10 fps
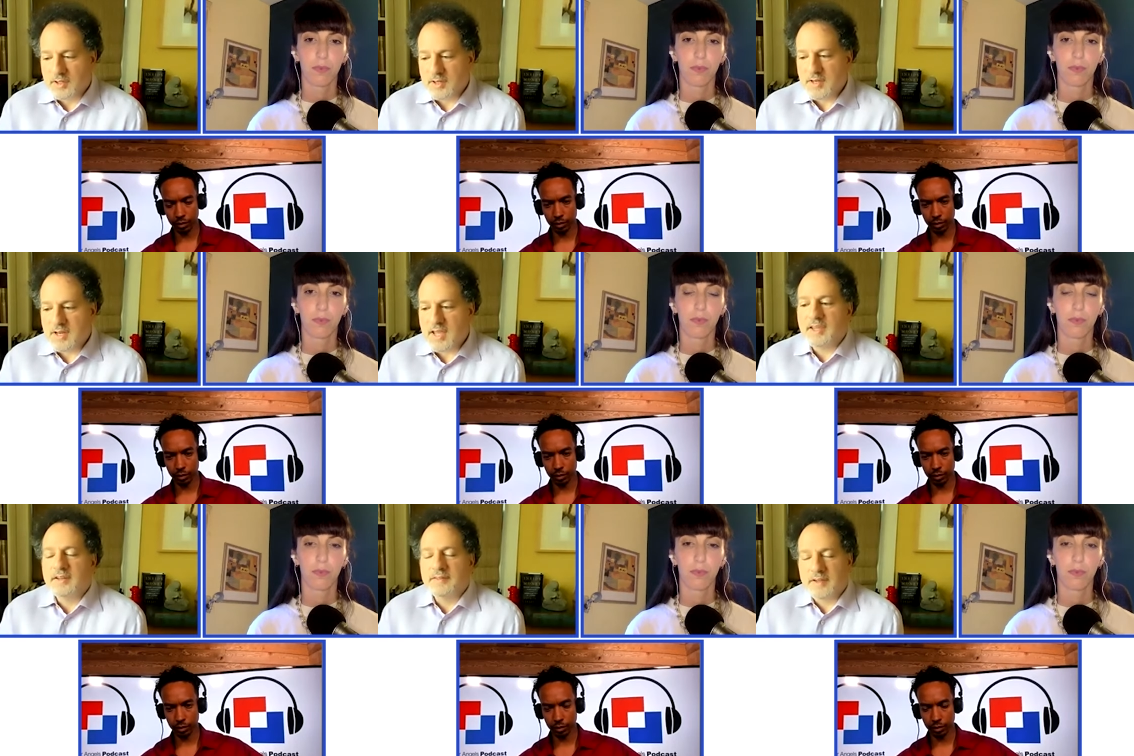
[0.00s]

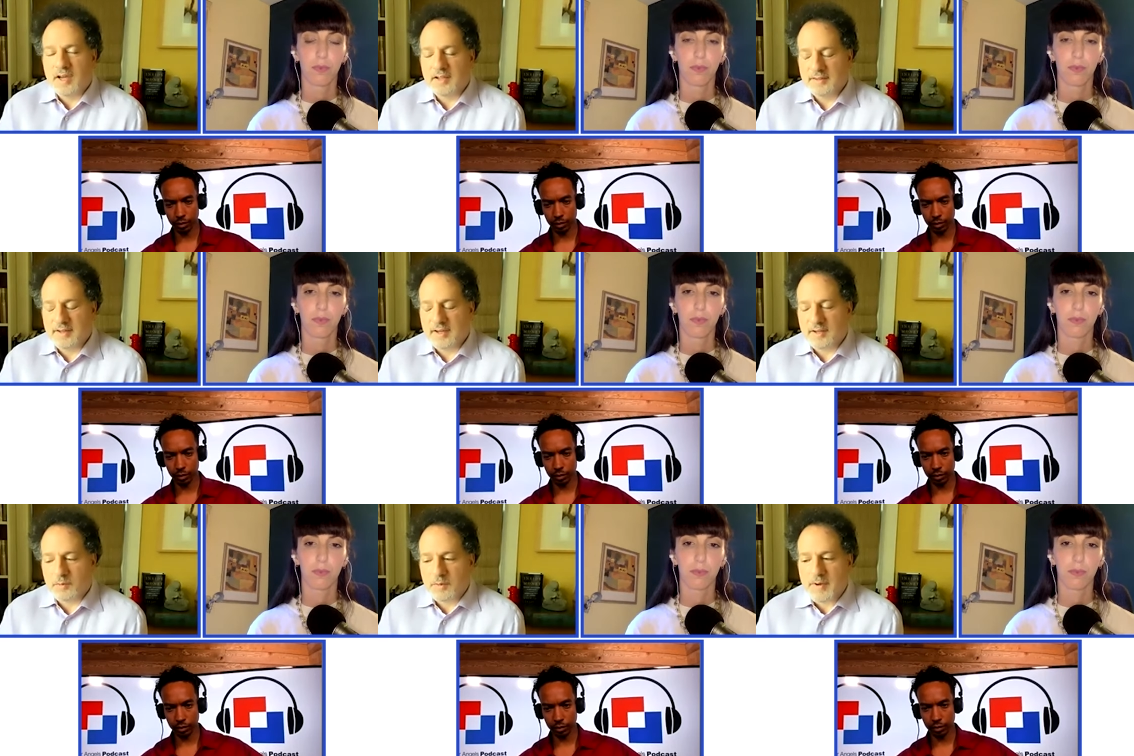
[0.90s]
Speaker 1: negative
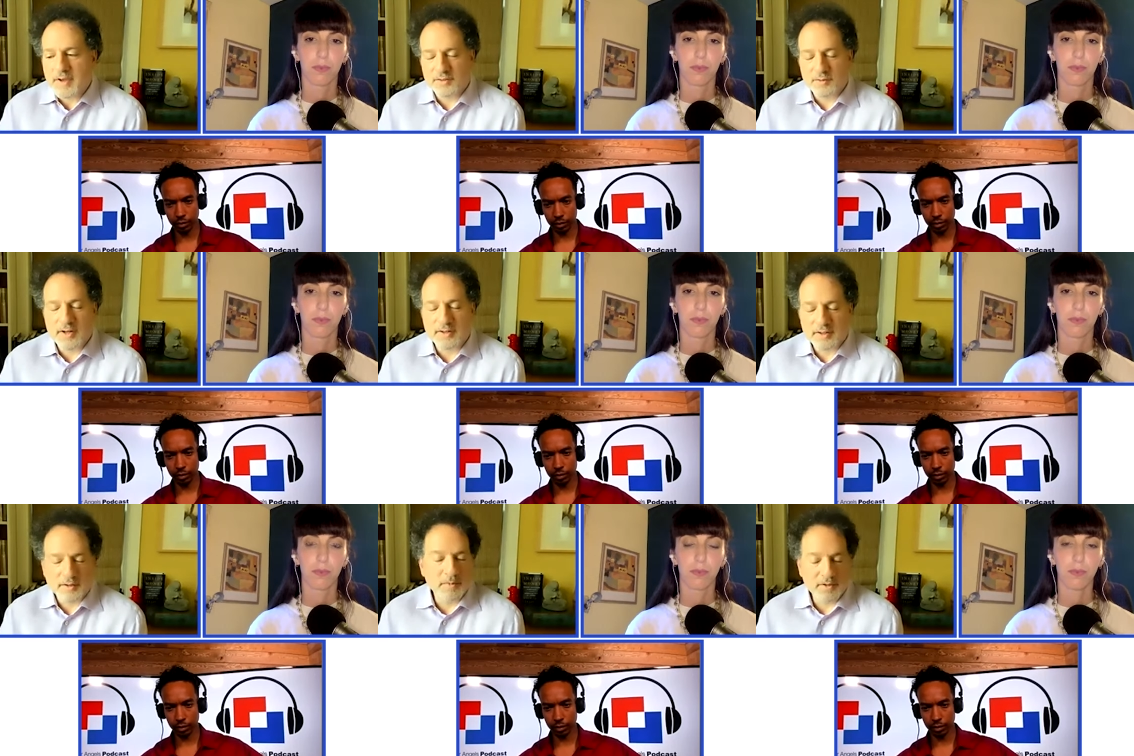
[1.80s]
contact with my surrounding
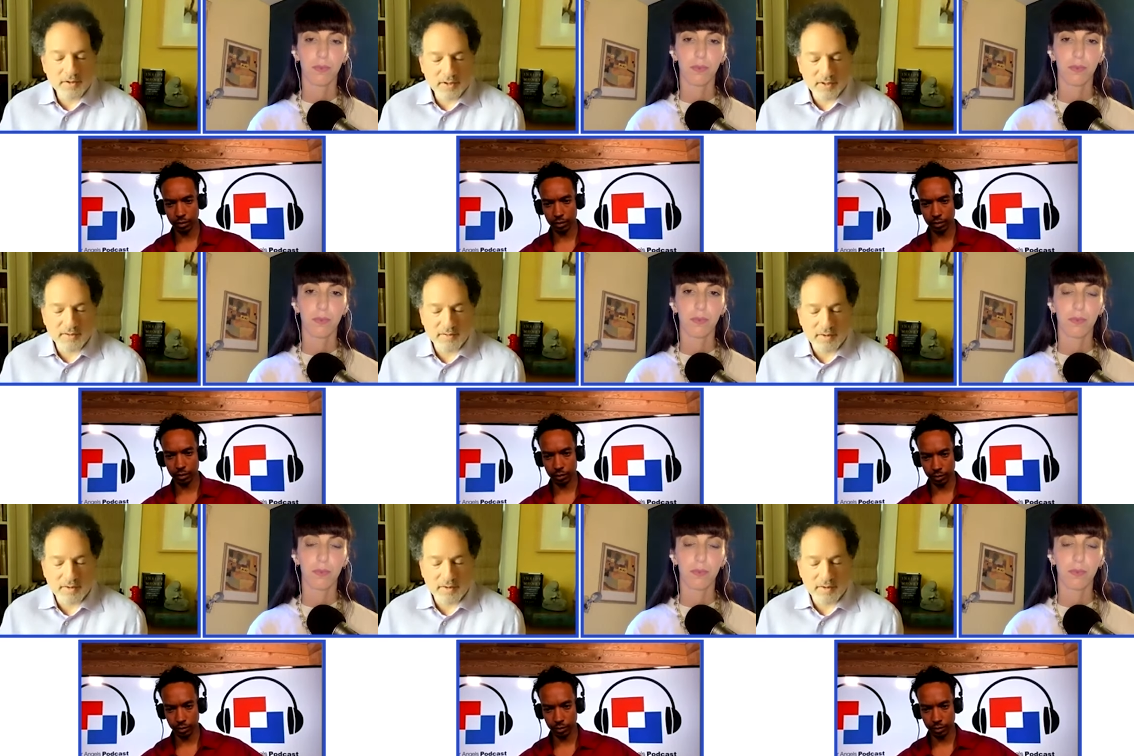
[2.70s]
community.